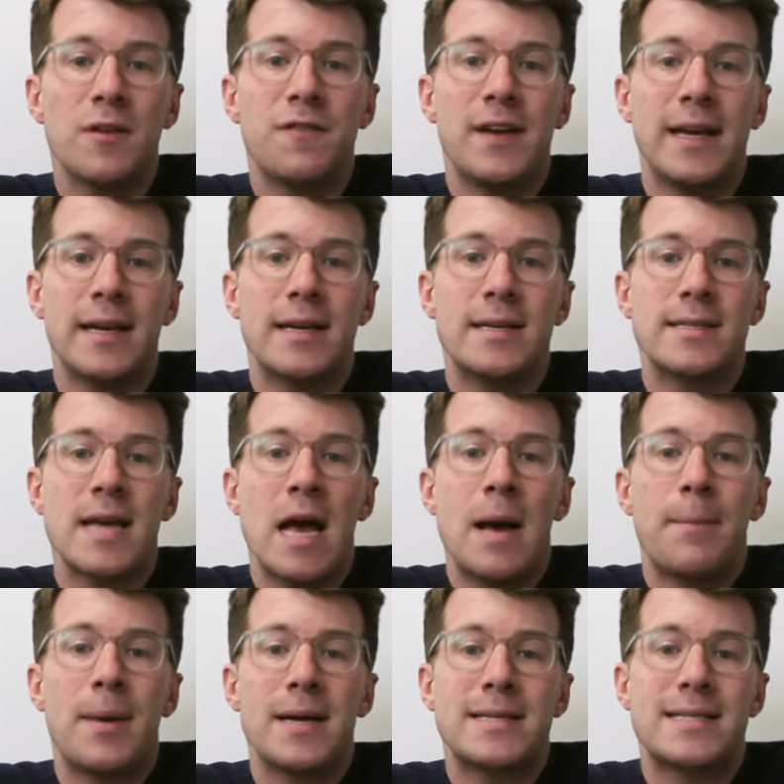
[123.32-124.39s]
the fingers
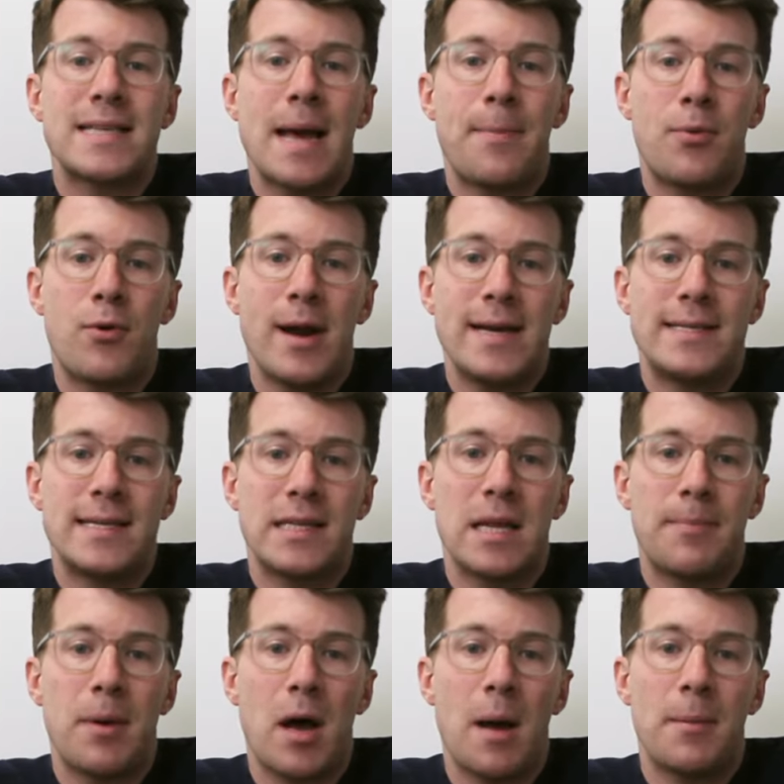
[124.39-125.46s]
by separating
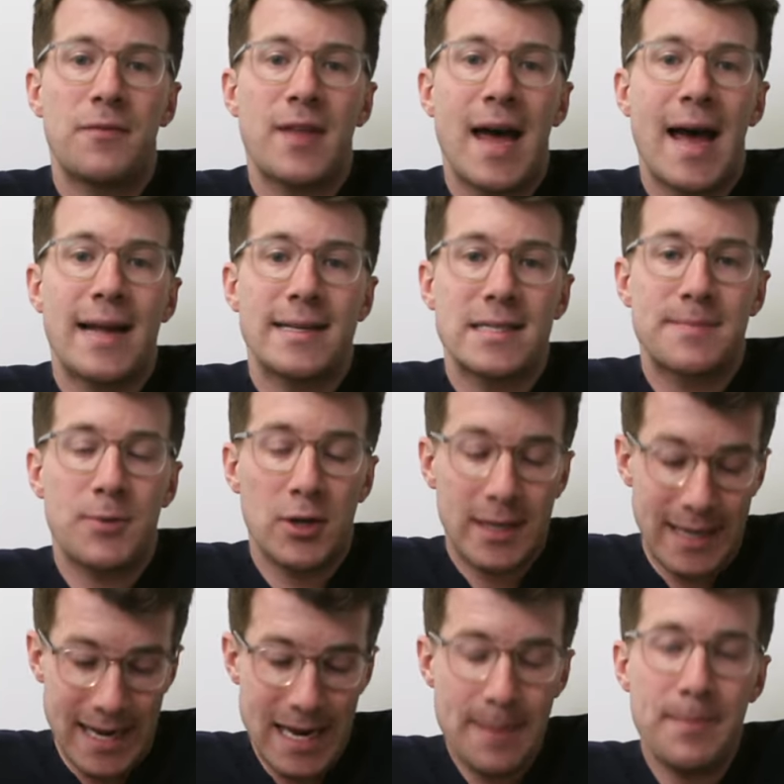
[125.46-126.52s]
the palm of the hands, but
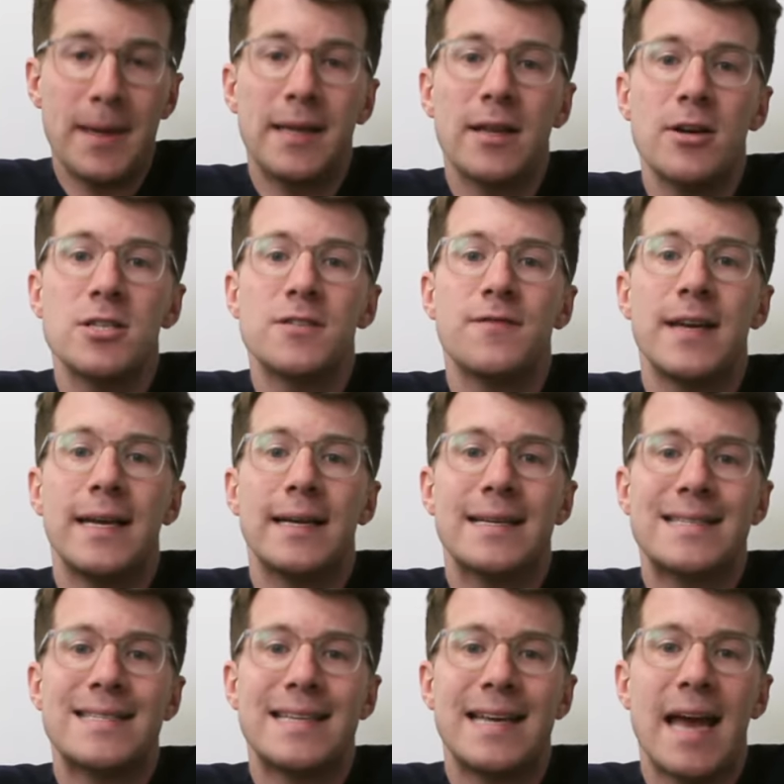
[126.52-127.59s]
keeping those
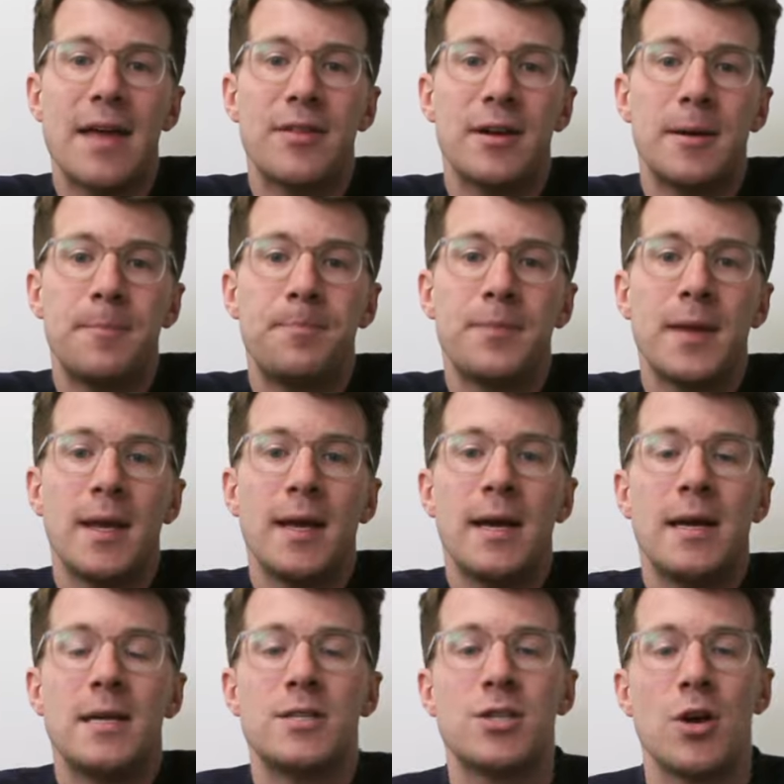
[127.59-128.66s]
fingers together.
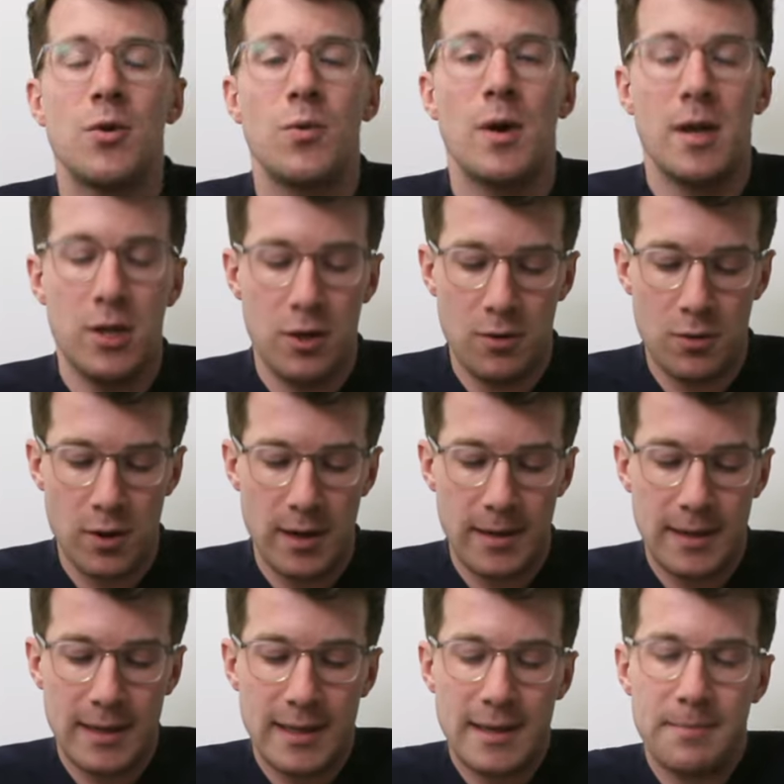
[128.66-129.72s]
So you're going to
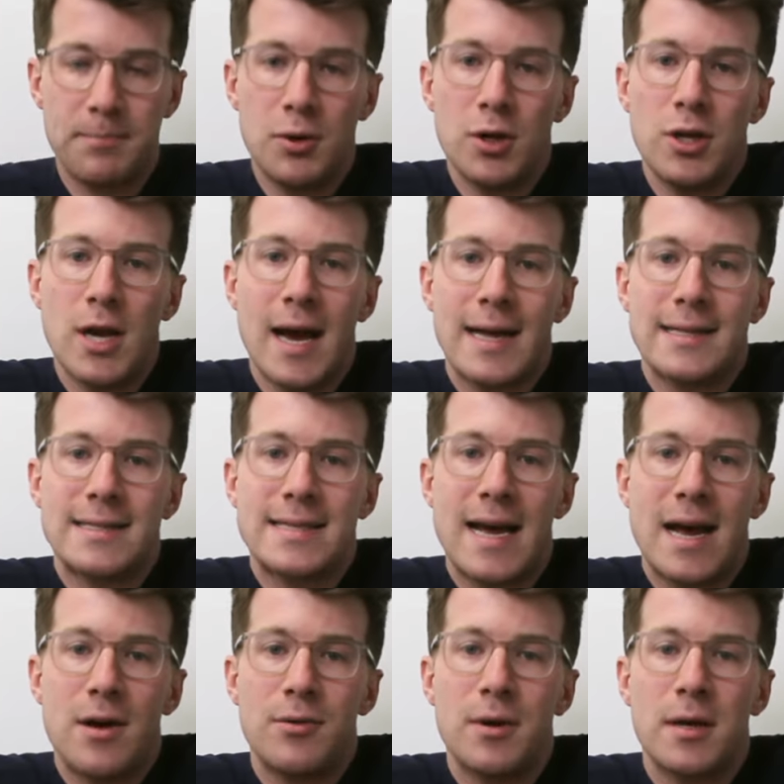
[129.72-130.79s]
put your hands
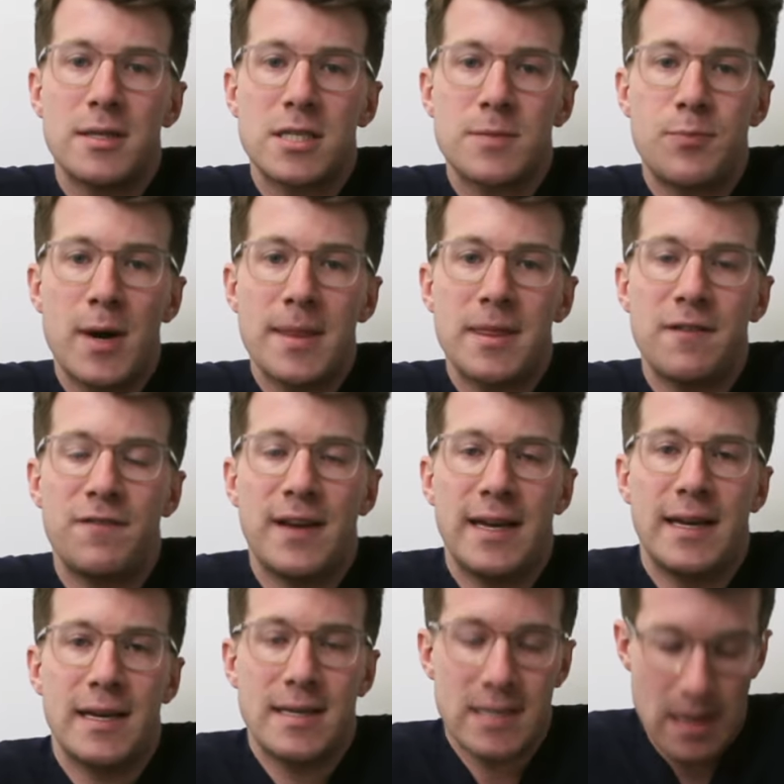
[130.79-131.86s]
down, spread the
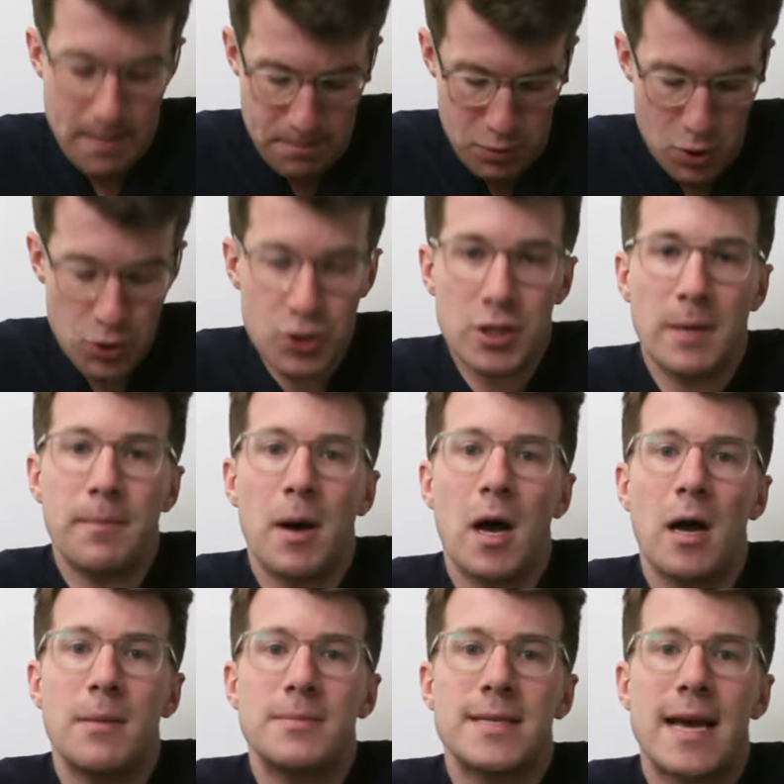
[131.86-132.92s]
fingers and push the
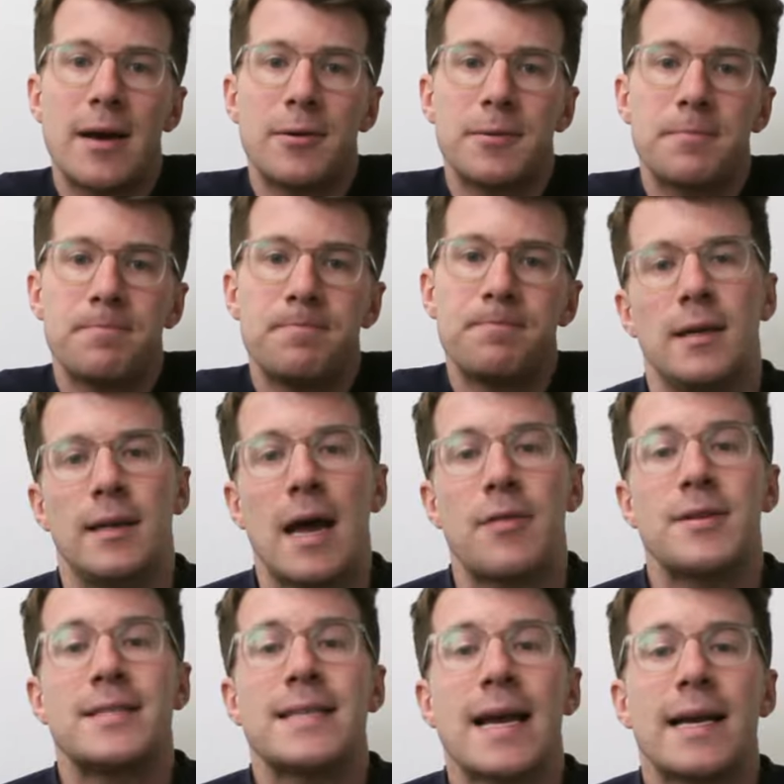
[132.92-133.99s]
palms out. Now
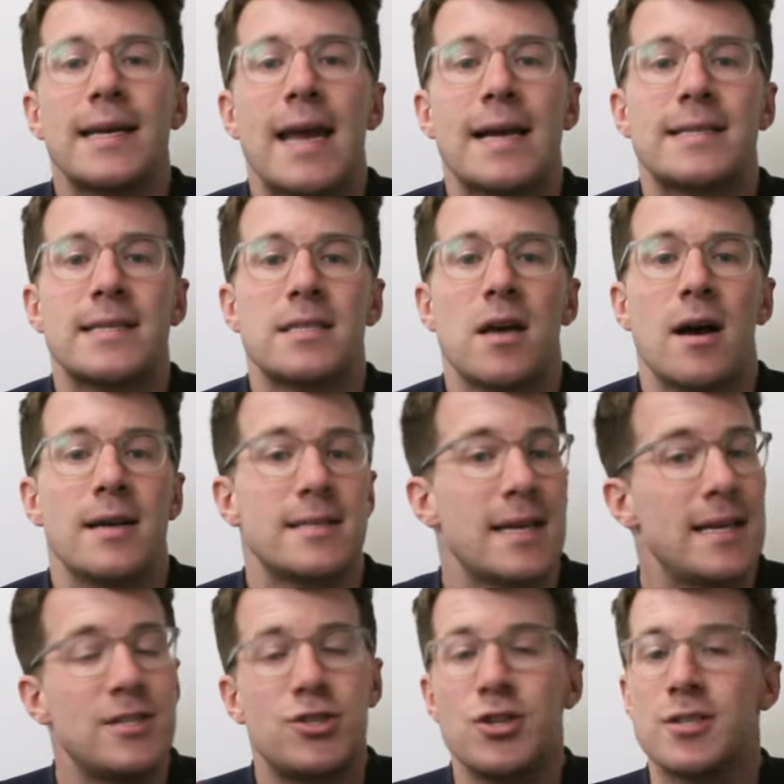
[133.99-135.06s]
the second exercise
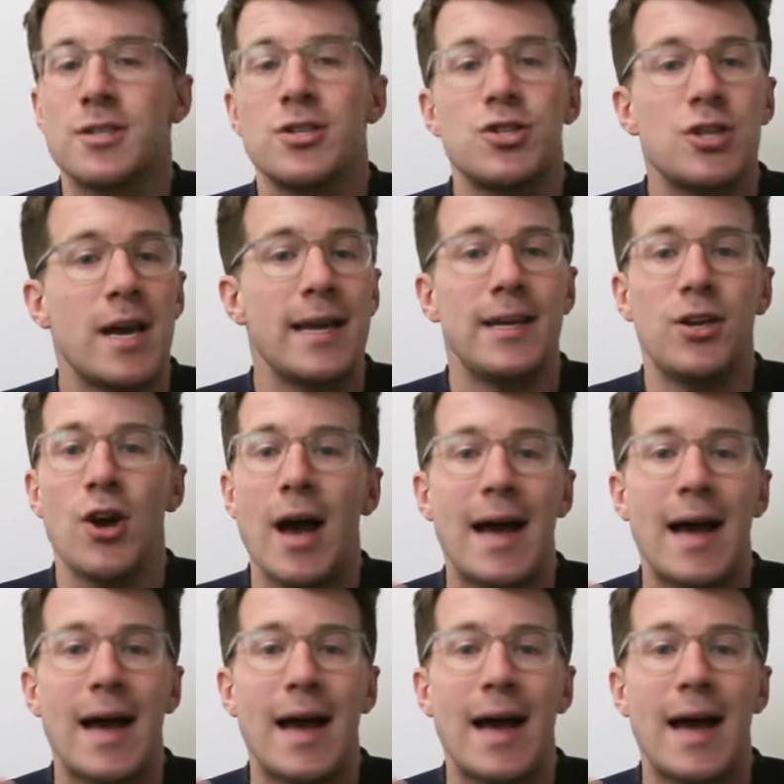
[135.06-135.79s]
is just to shake your